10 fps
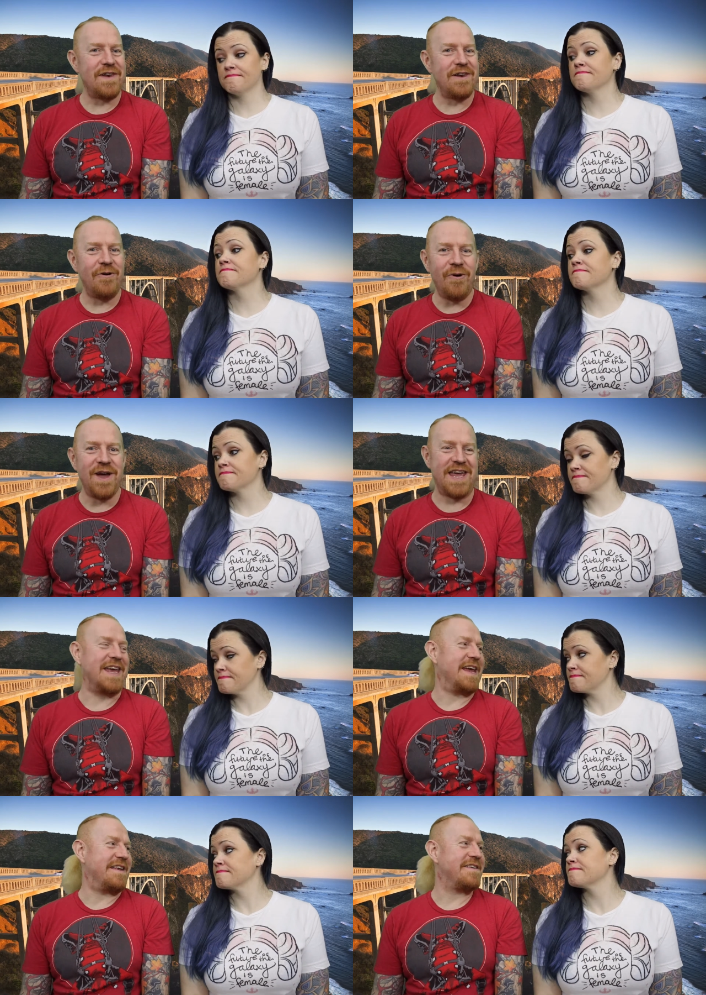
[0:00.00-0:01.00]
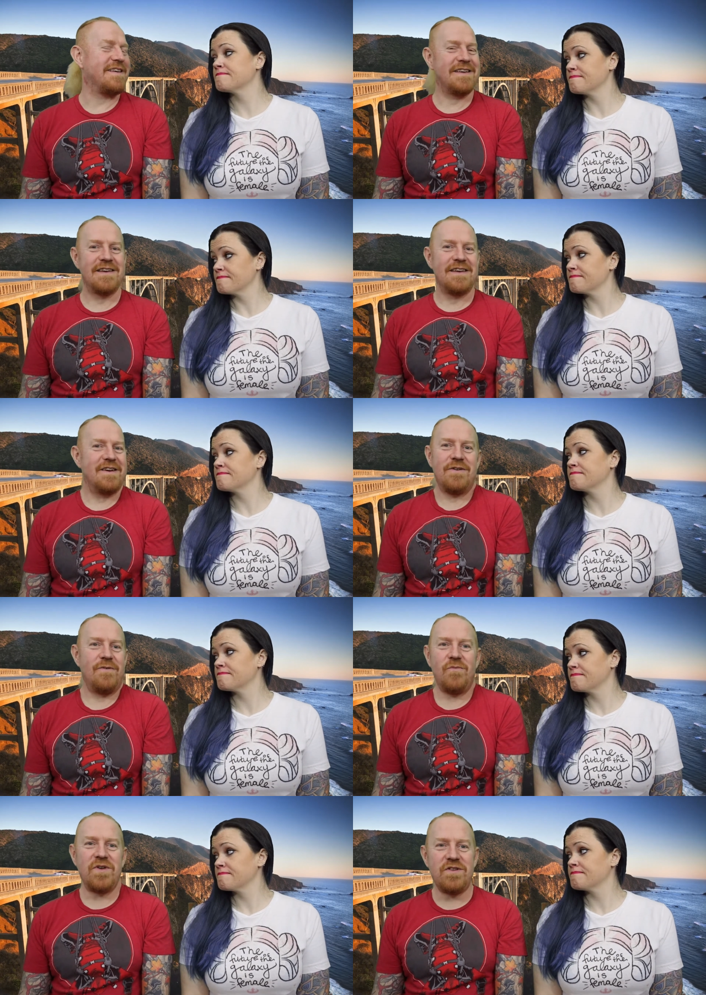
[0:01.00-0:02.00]
Speaker 1: mm-hmm. Lloyd.
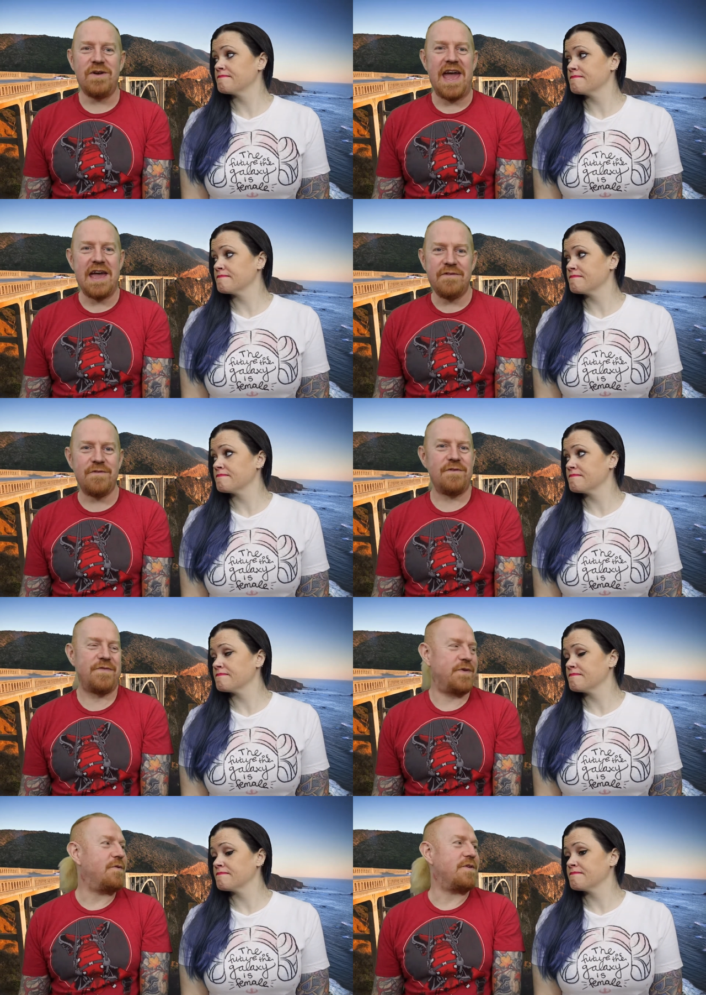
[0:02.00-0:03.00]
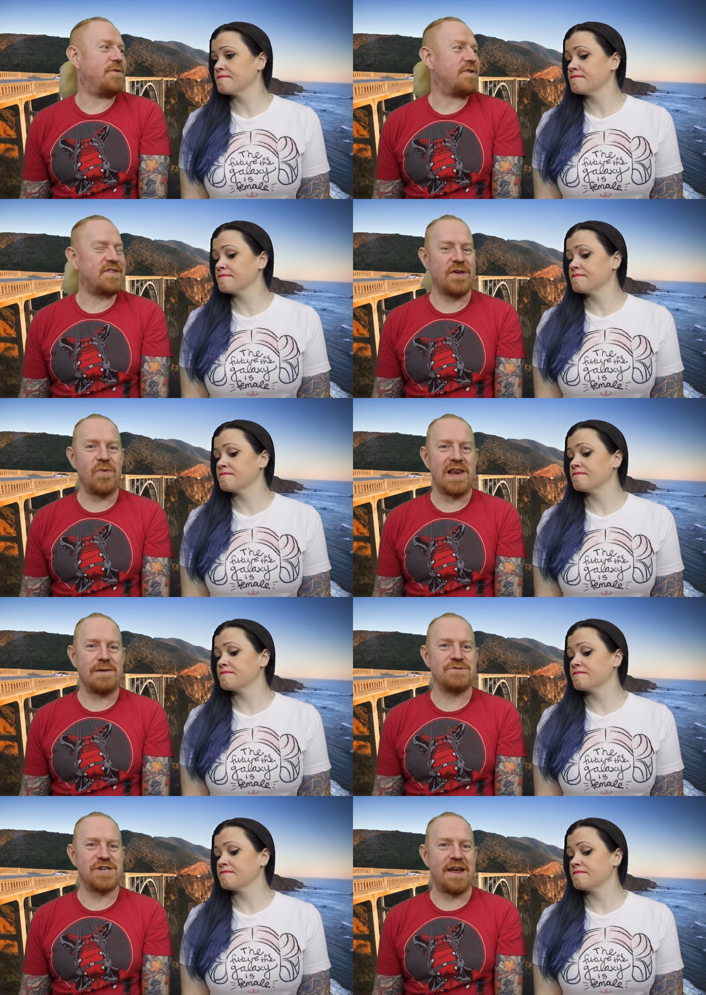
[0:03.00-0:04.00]
Would you ever have thought you would see
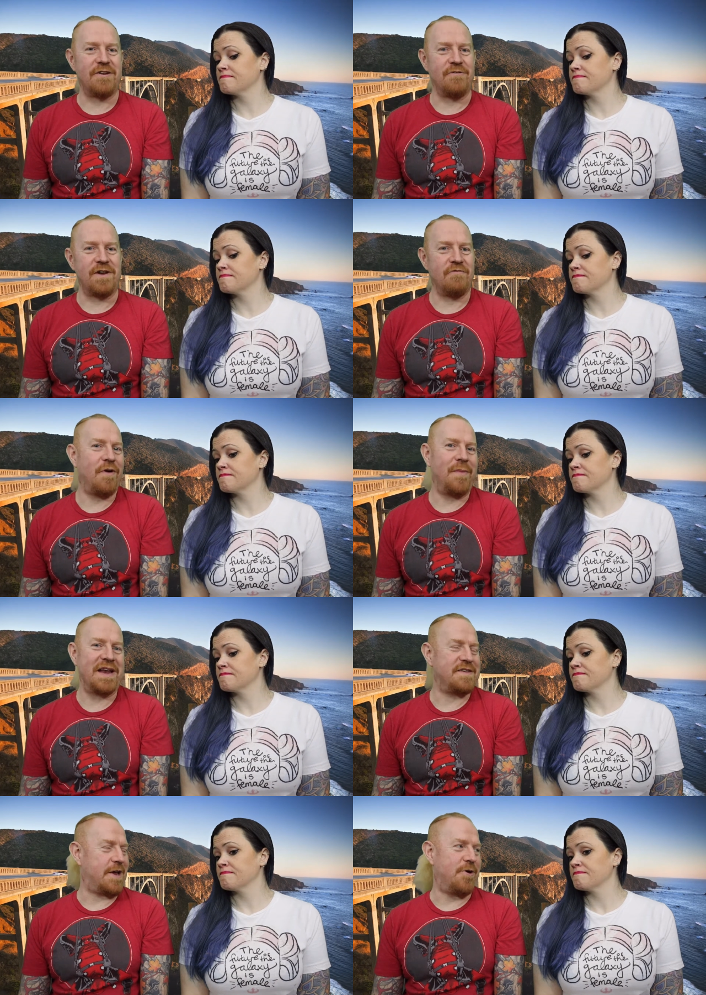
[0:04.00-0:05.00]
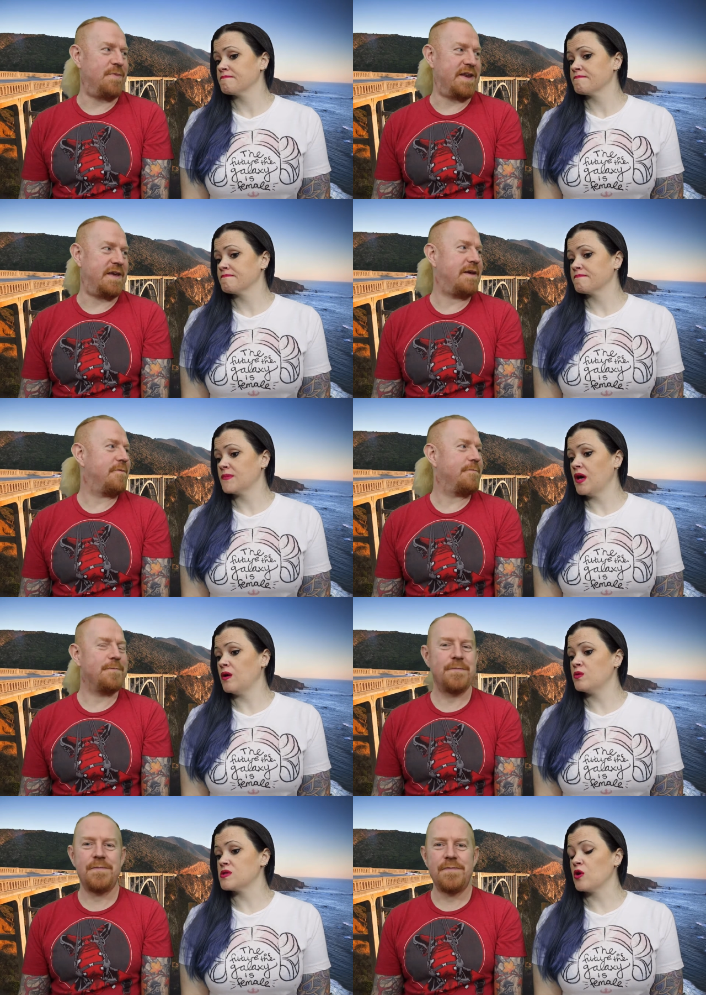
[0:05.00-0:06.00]
William Shatner in a romantic comedy?
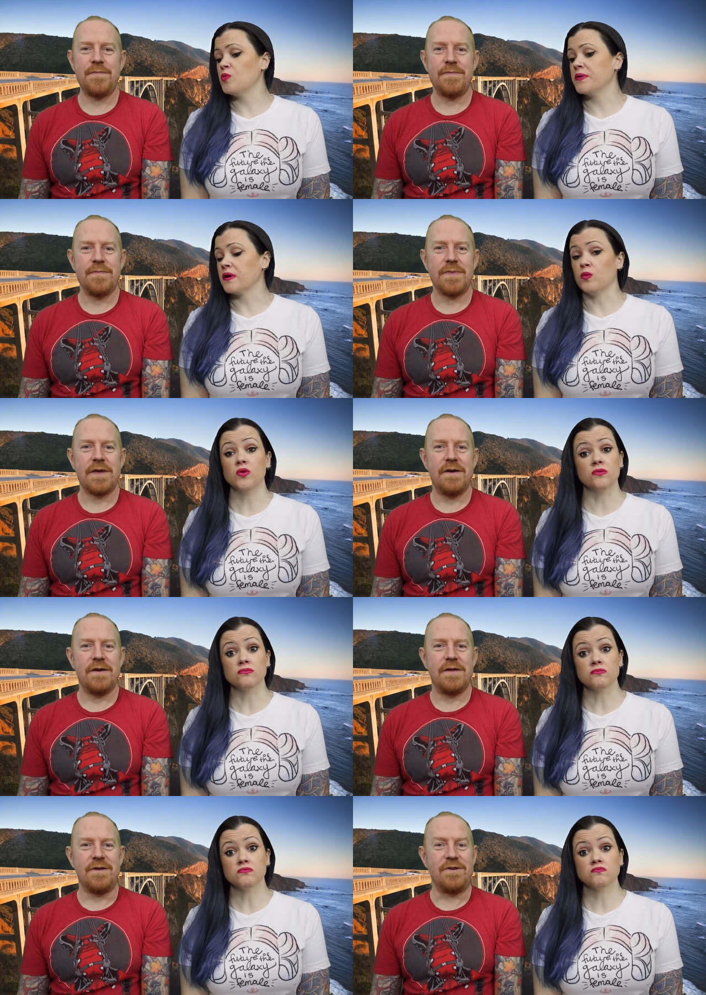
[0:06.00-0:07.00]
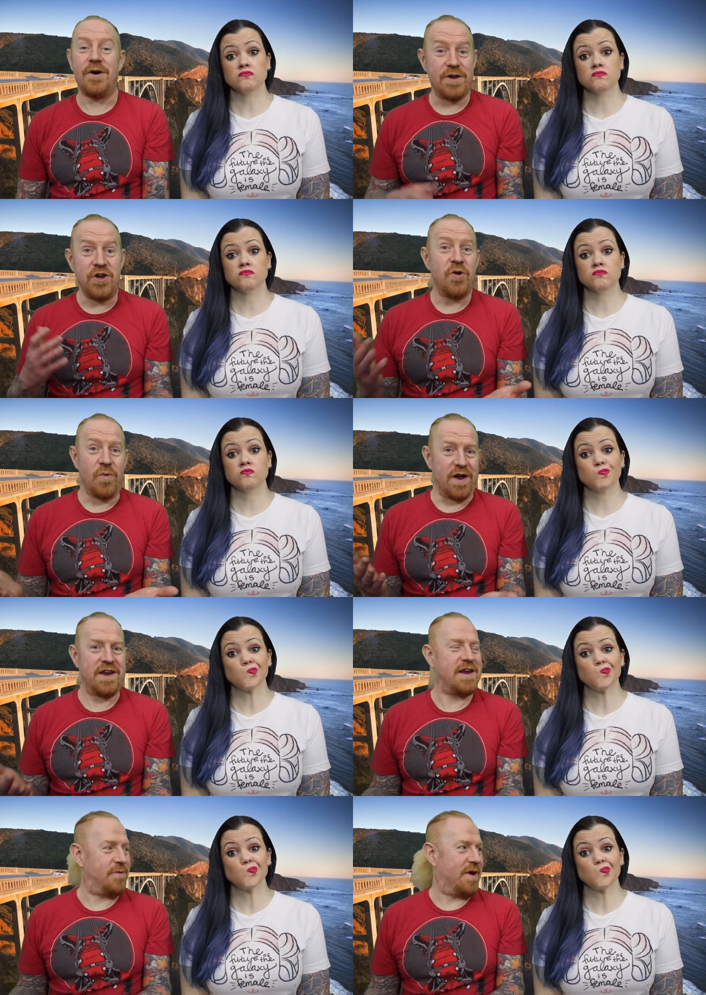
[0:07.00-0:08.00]
Speaker 2: I was hoping I wouldn't.
Speaker 1: Not a new
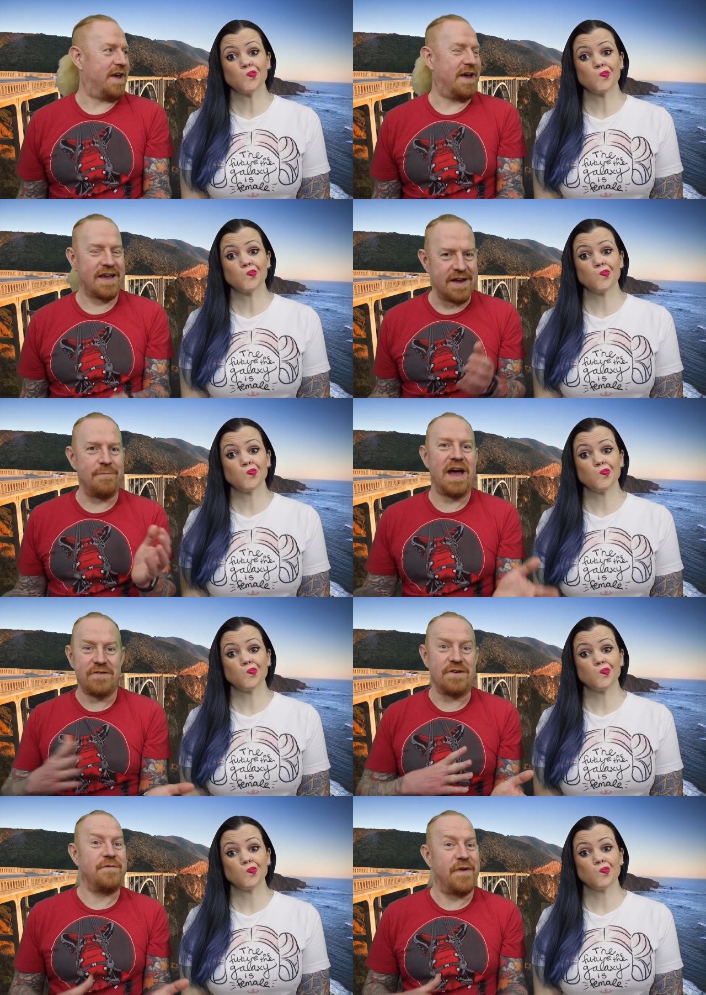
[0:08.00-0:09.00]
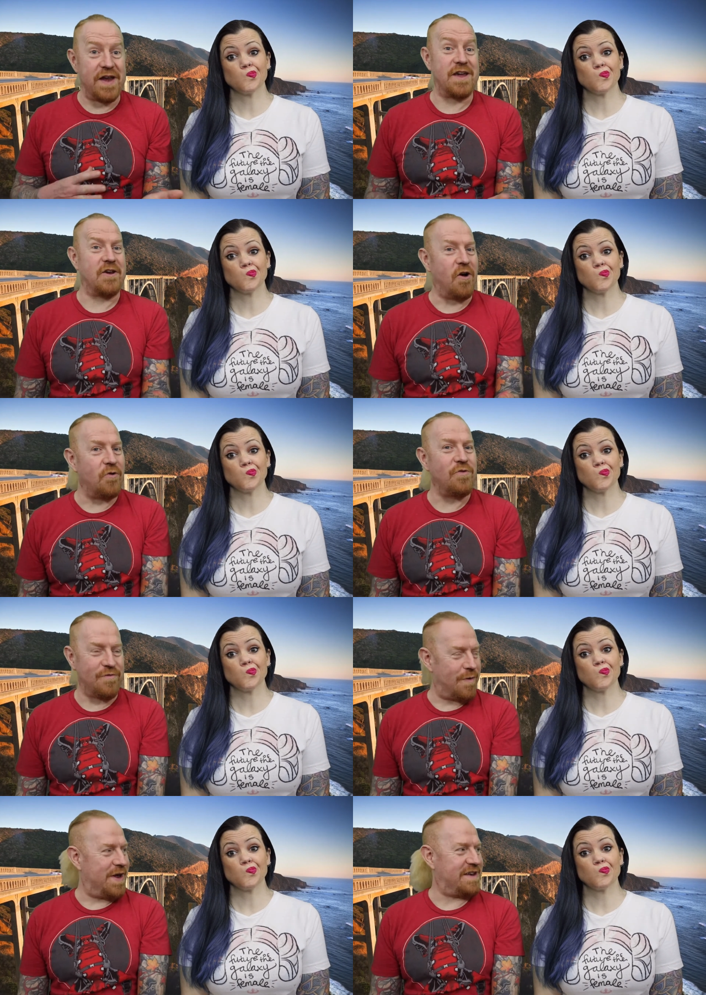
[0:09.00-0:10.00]
one, anyway. I could imagine you finding an
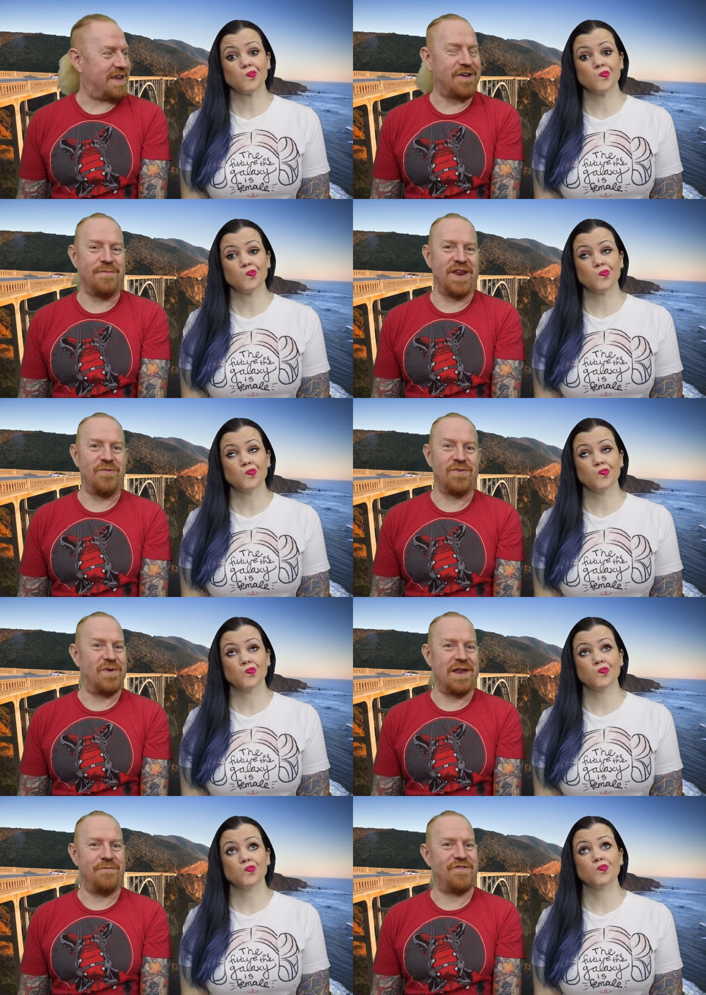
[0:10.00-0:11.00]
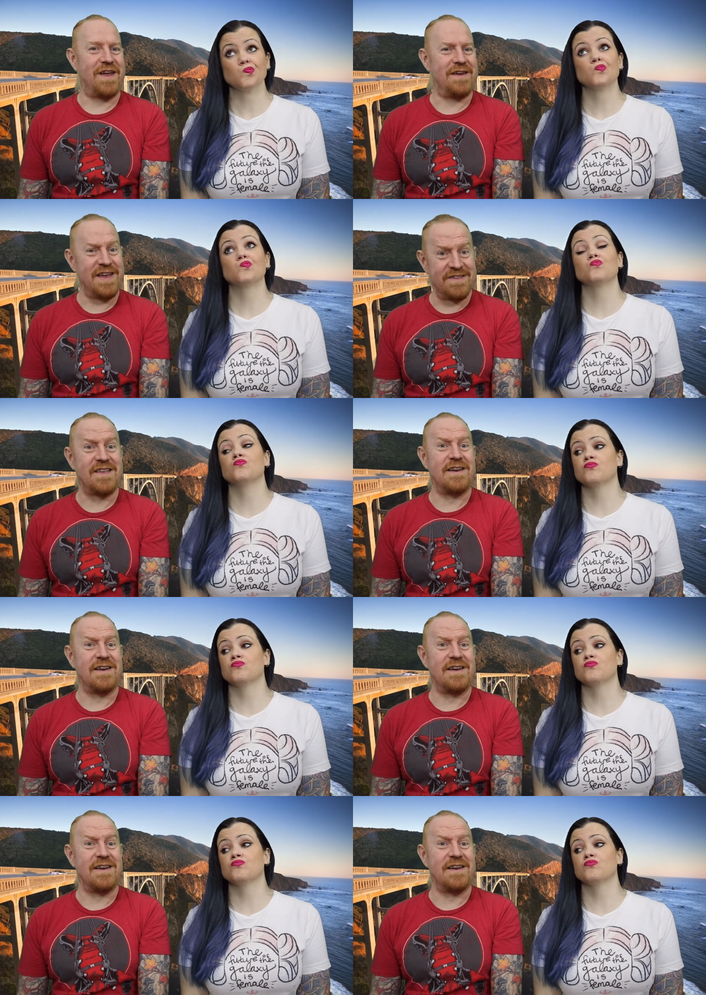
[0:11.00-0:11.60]
old romantic comedy with William Shatner. He's done